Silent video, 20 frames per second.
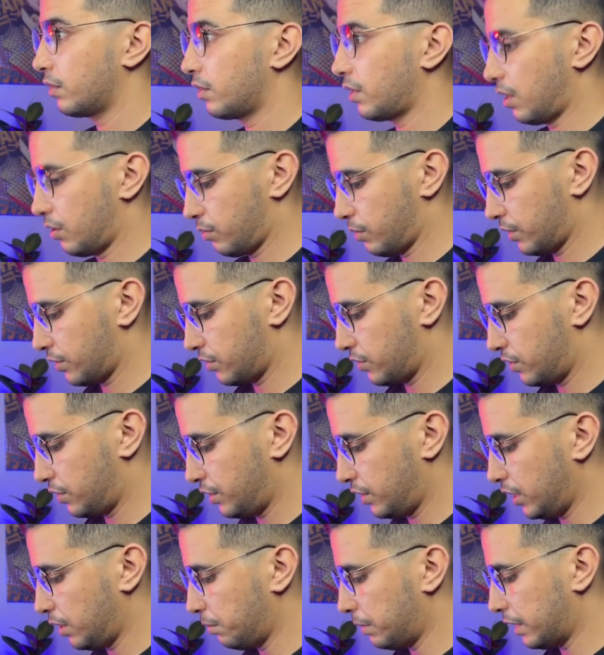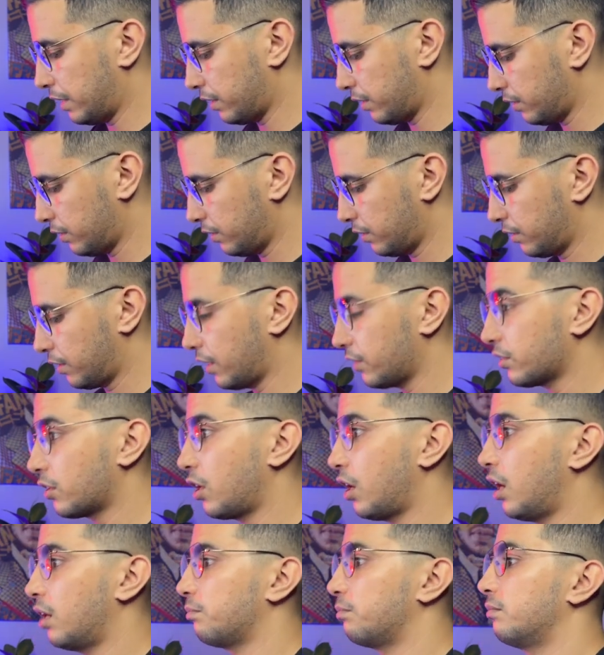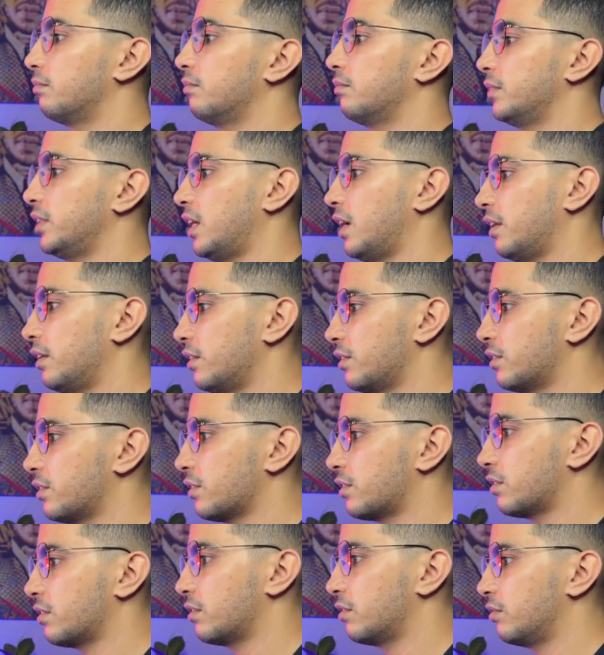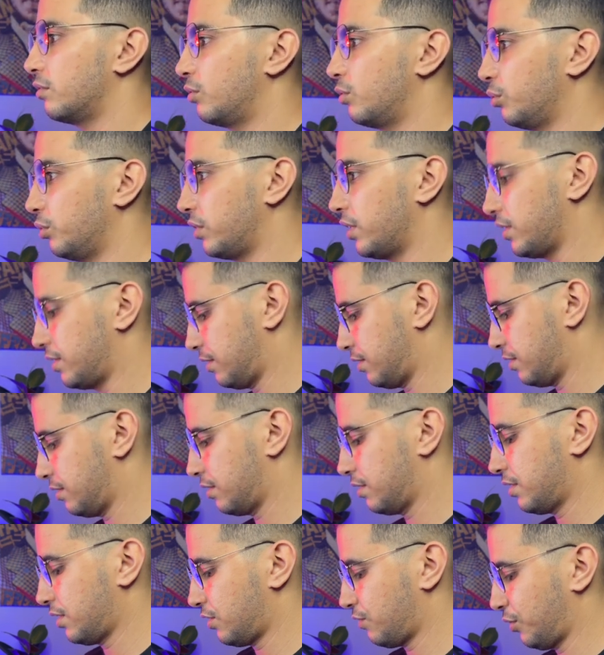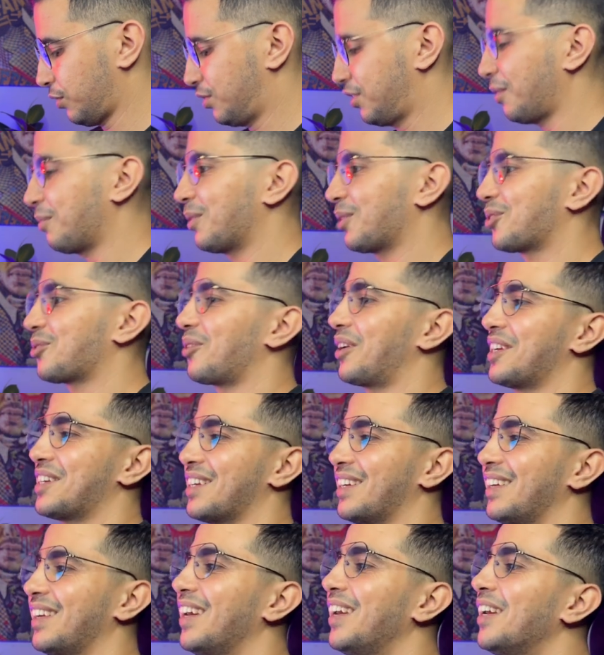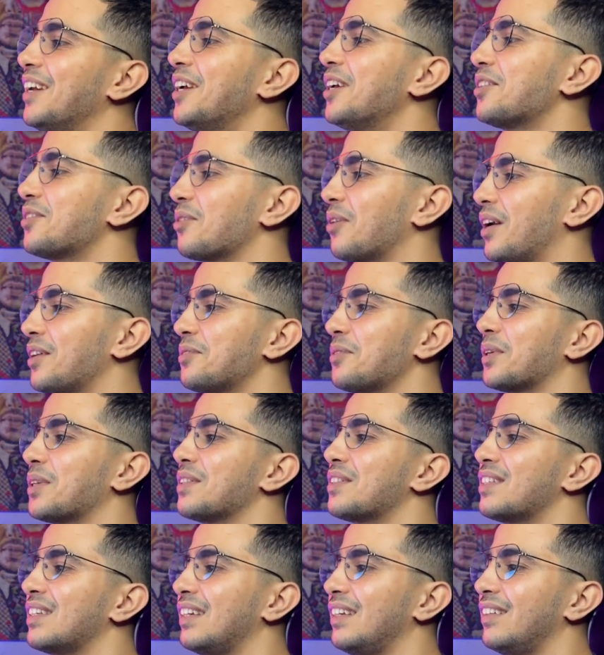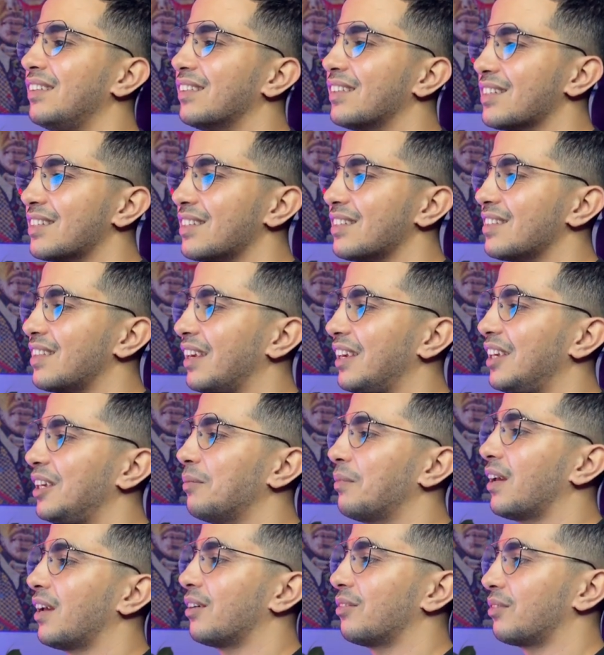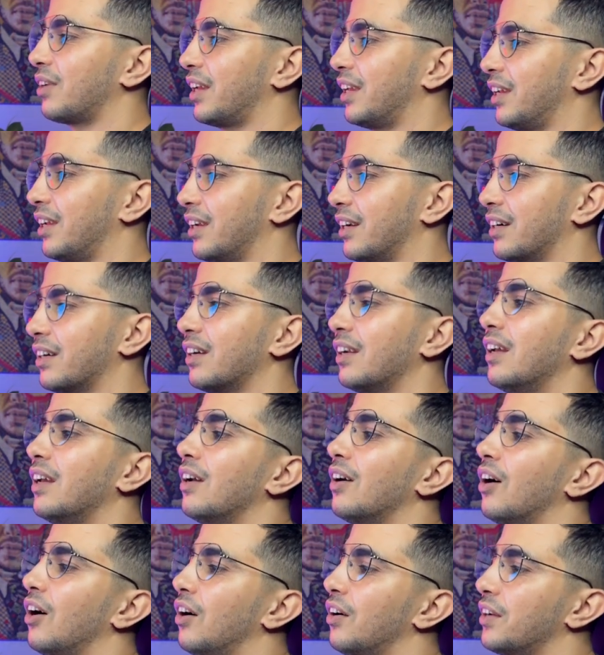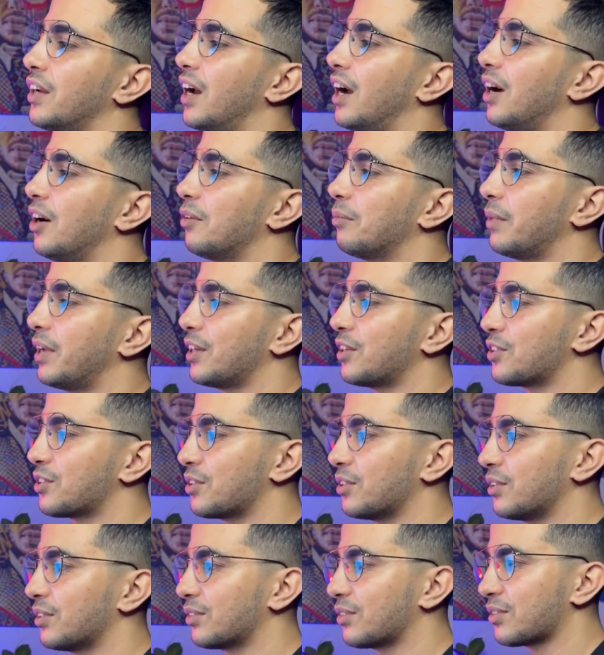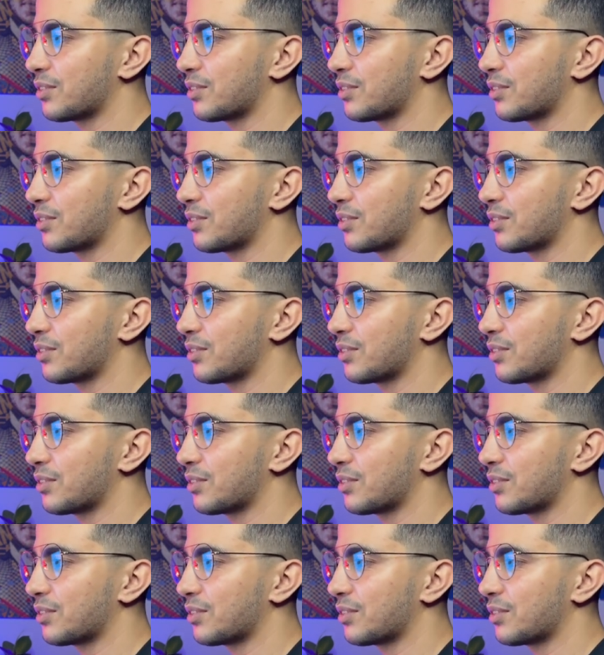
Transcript: @gmail.com. Yeah, let's just do this just for demonstration. So as you can see, this is the email right here on how make sure to